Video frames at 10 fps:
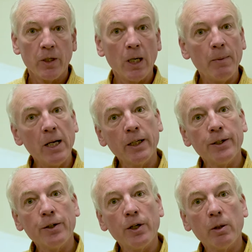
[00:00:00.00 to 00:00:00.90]
I'm not going
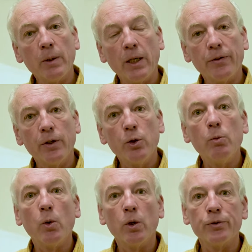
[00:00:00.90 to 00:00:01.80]
to talk about the
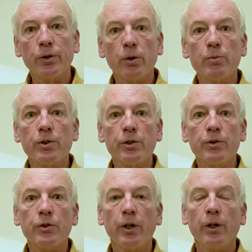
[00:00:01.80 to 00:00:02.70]
newborn
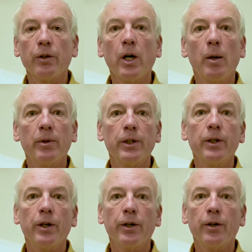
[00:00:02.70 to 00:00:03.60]
circumcisions that are commonly
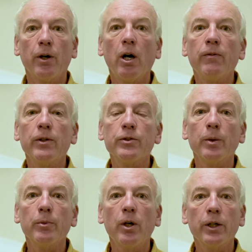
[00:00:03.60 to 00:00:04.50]
done in our office.
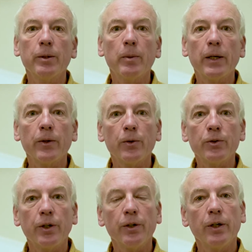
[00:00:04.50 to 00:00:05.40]
I'm talking about
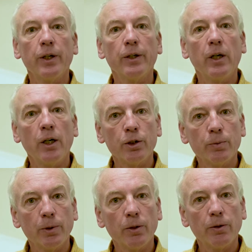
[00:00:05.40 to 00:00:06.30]
those that are done at the
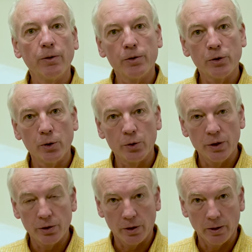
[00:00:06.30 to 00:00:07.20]
hospital or the
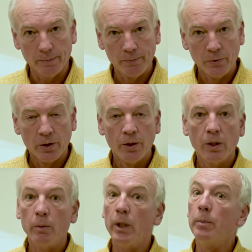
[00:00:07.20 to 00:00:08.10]
surgery center.
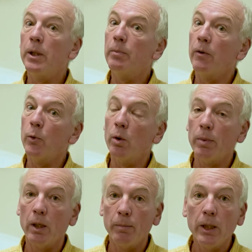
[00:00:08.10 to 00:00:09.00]
It may be performed
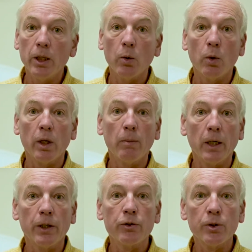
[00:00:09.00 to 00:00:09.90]
by me or one of
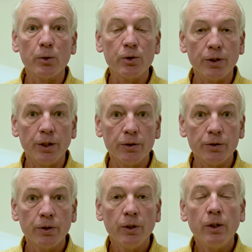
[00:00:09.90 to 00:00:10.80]
my
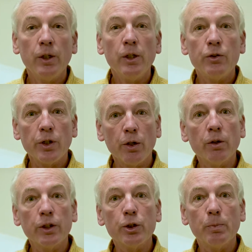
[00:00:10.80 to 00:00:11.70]
associates.
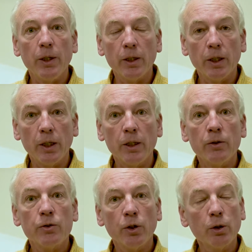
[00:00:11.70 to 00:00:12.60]
Generally
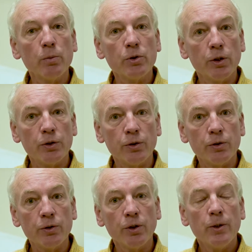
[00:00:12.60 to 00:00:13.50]
speaking,
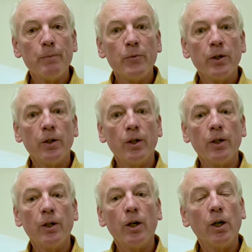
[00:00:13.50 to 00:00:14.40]
circumcisions
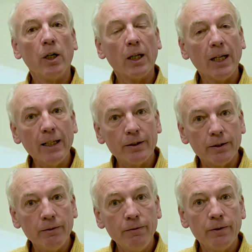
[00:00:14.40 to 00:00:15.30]
are
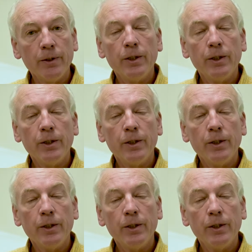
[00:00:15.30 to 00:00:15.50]
elective